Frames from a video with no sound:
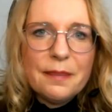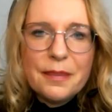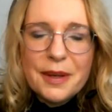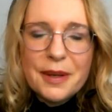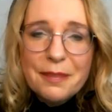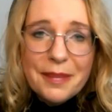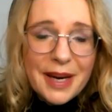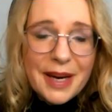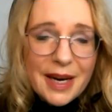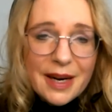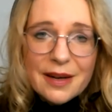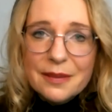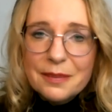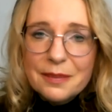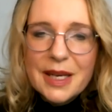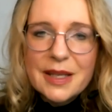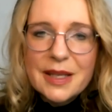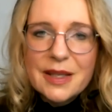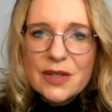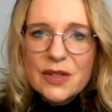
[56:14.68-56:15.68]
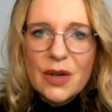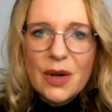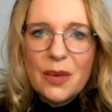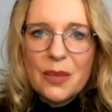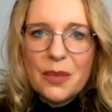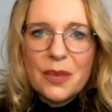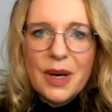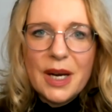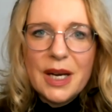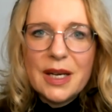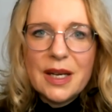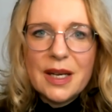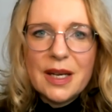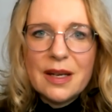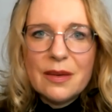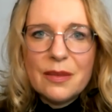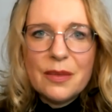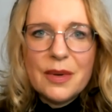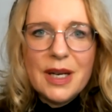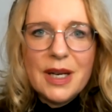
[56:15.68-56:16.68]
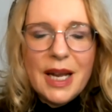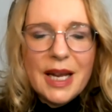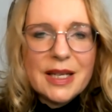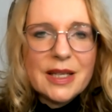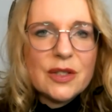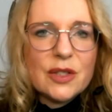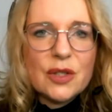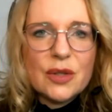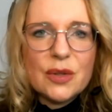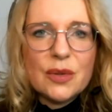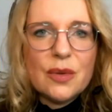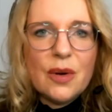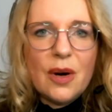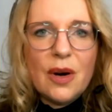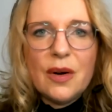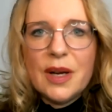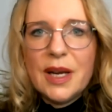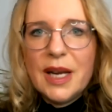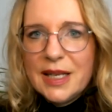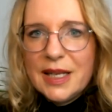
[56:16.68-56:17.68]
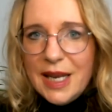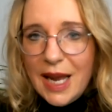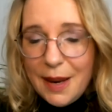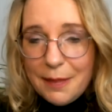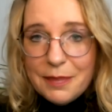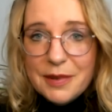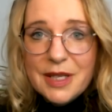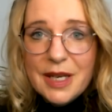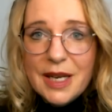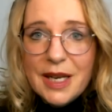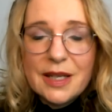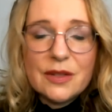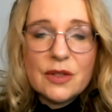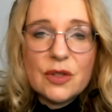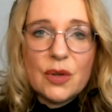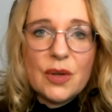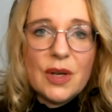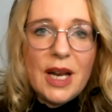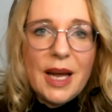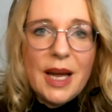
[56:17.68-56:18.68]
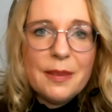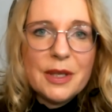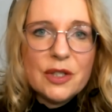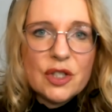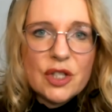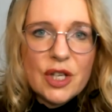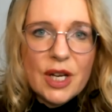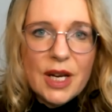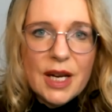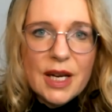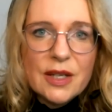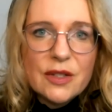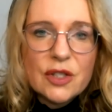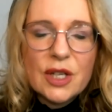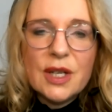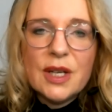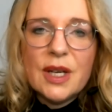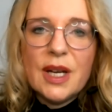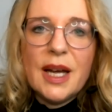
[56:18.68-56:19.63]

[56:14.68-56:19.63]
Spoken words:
prepare in a certain way related to or adapting to climate change,